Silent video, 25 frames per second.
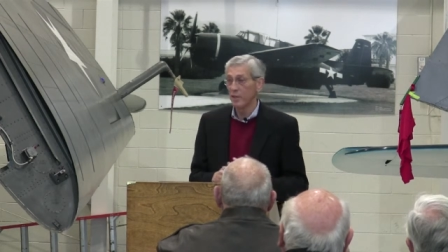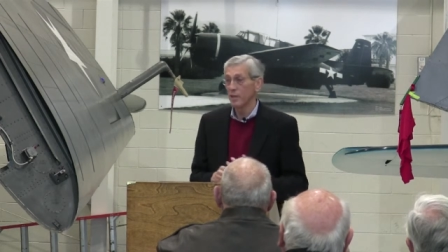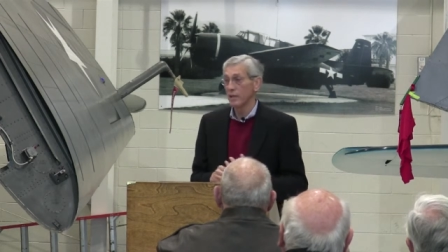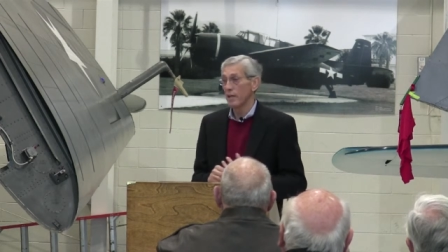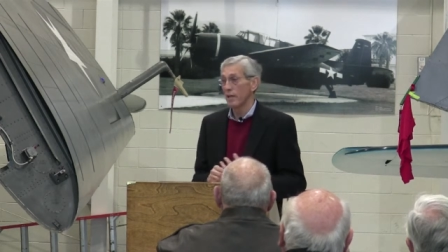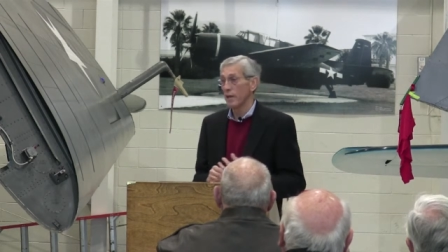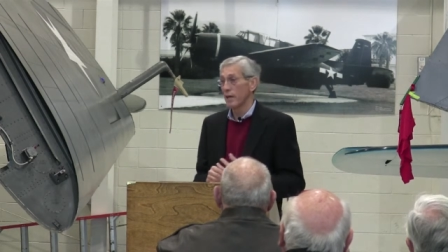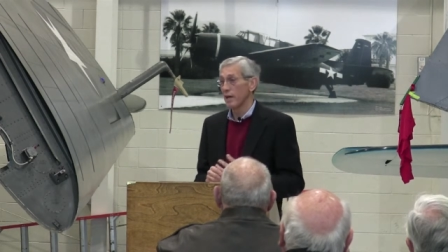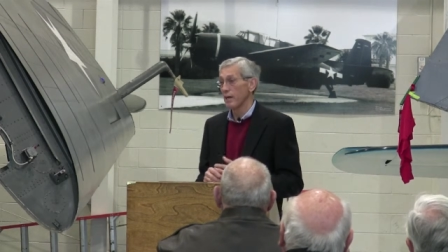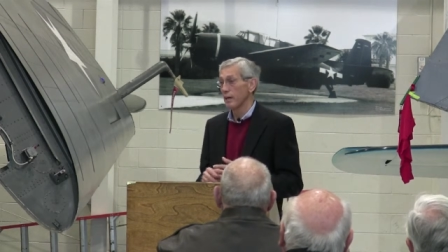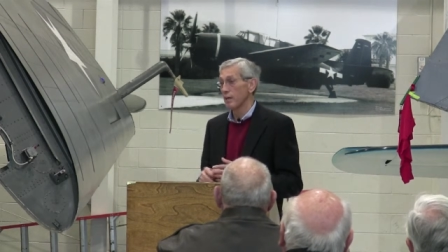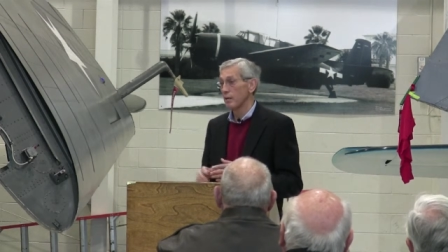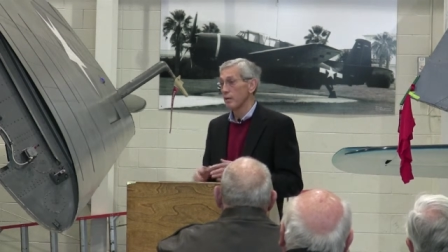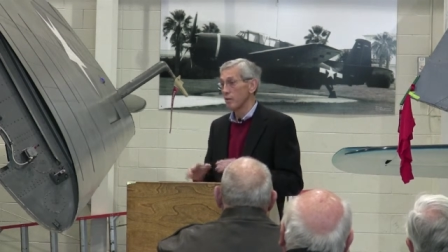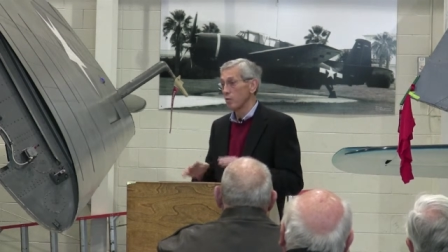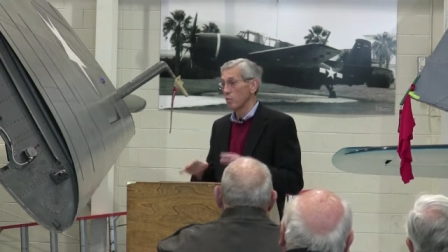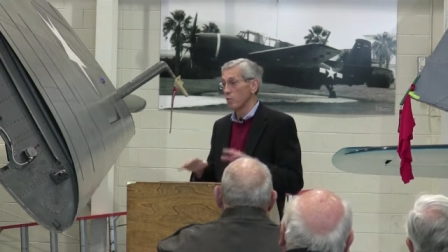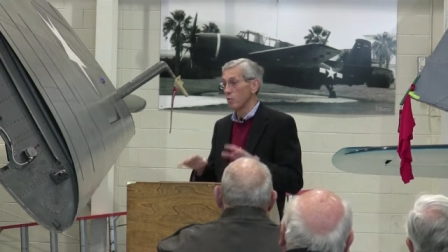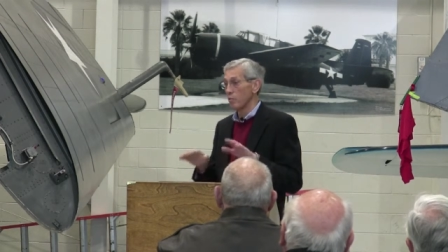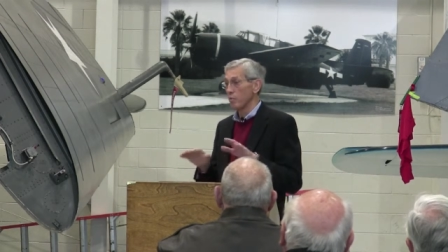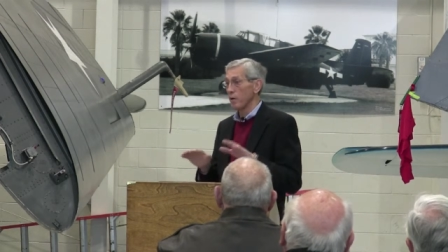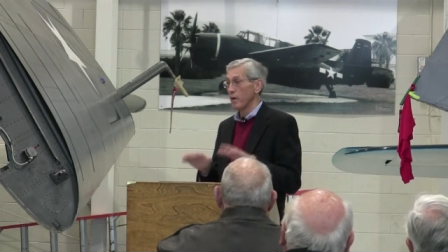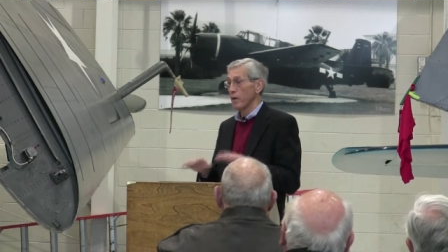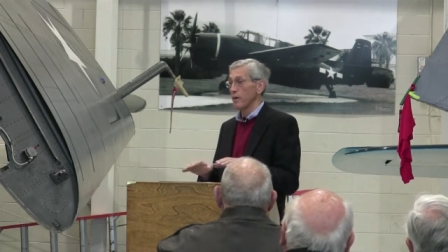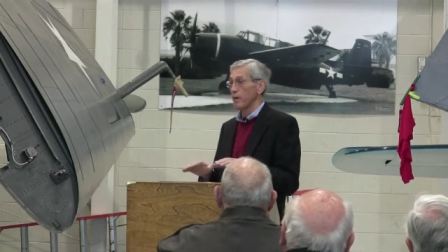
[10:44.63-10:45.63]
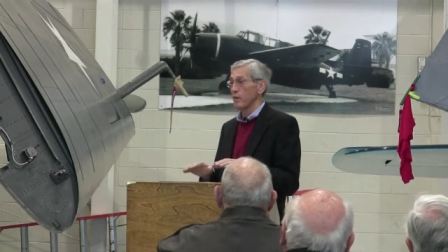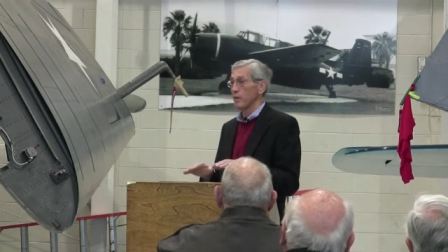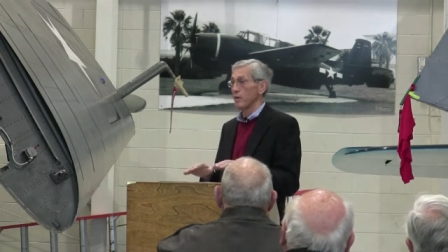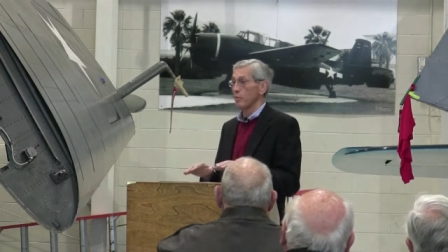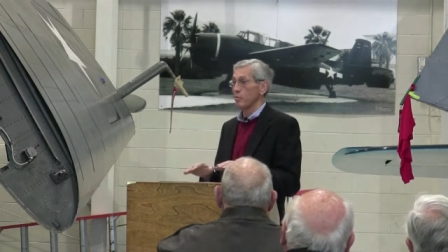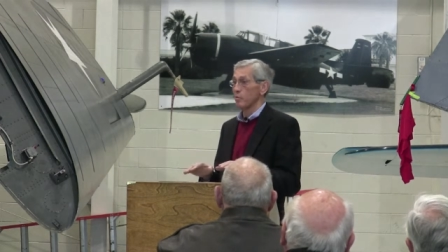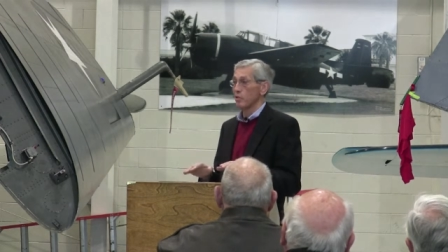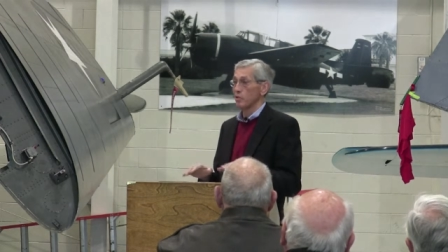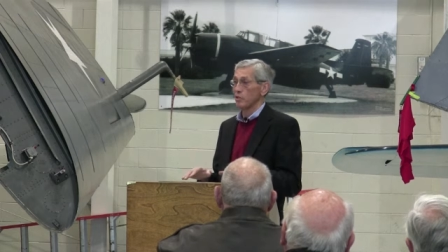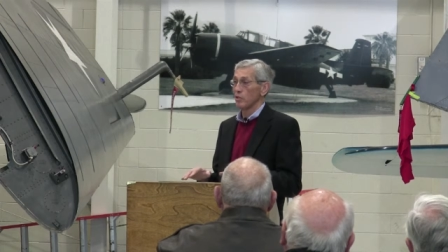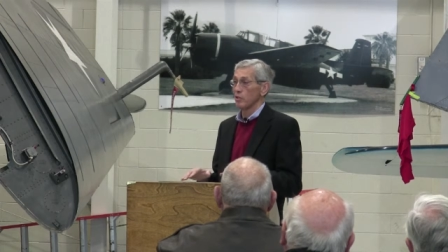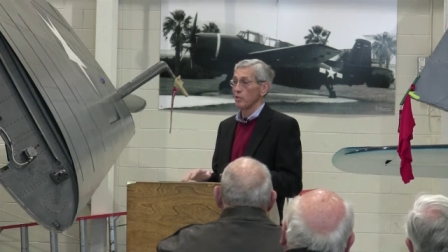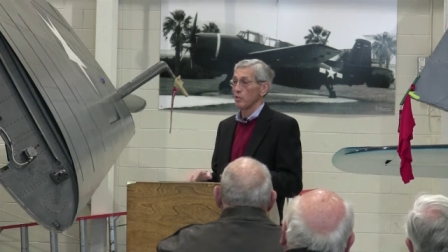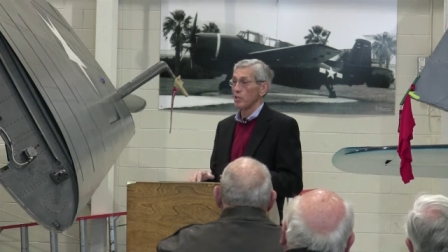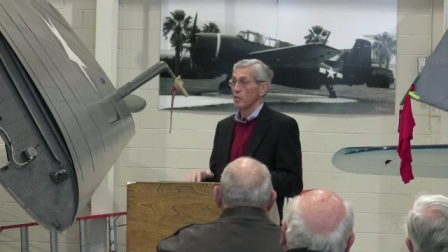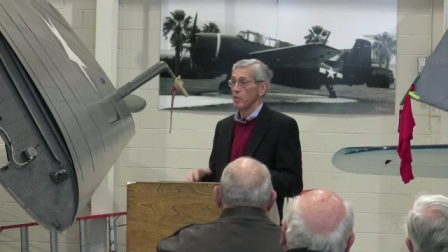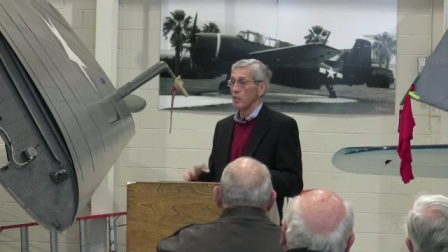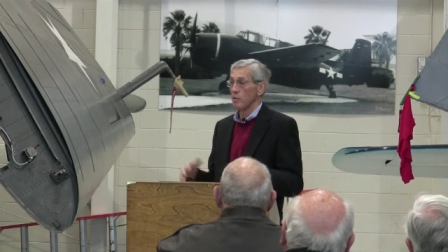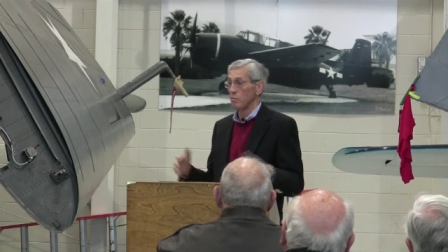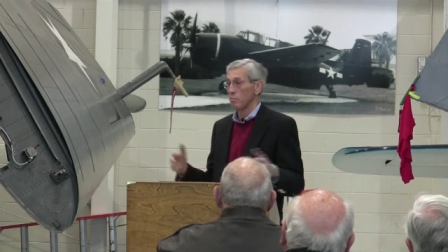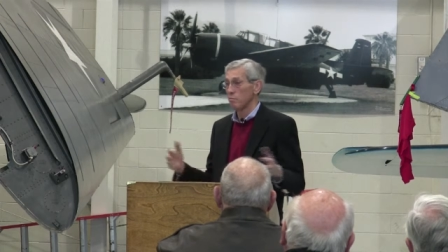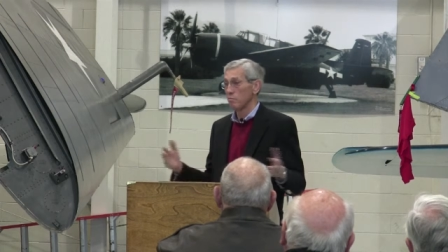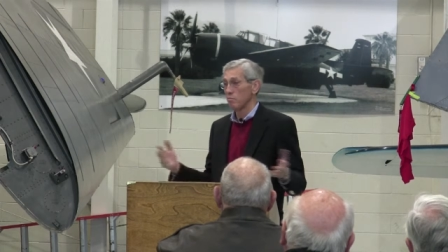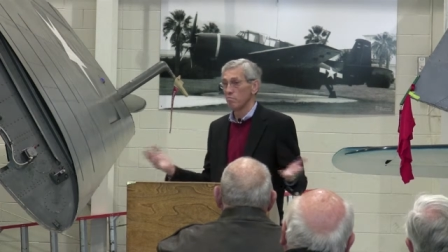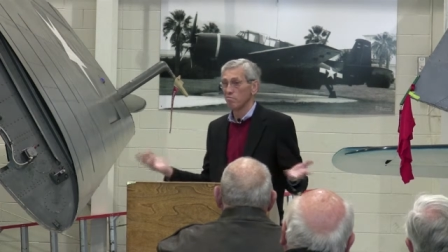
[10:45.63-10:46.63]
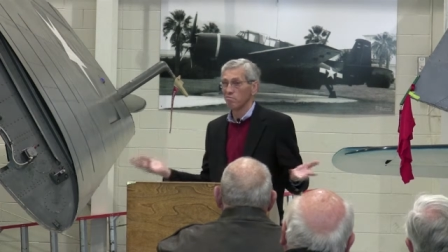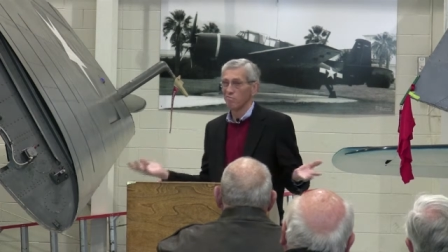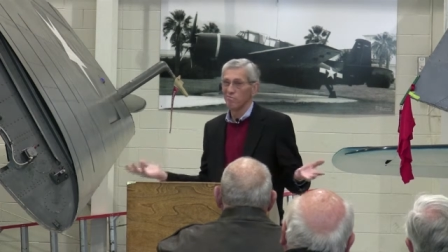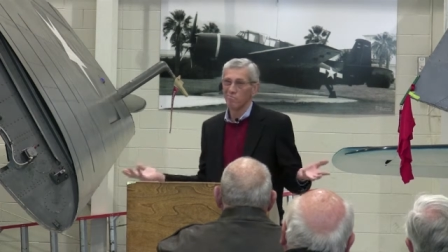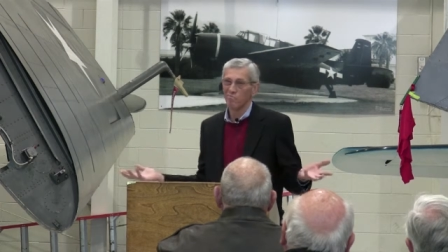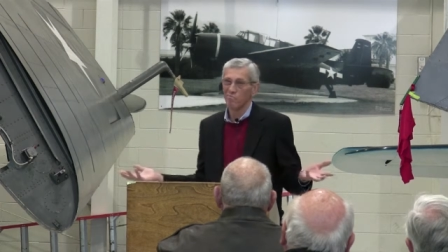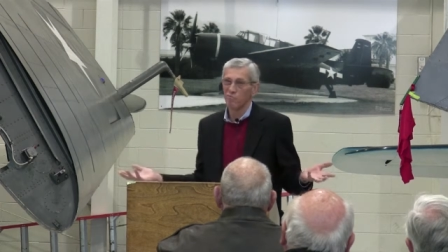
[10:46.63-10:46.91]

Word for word: Pete and I were paired up as a team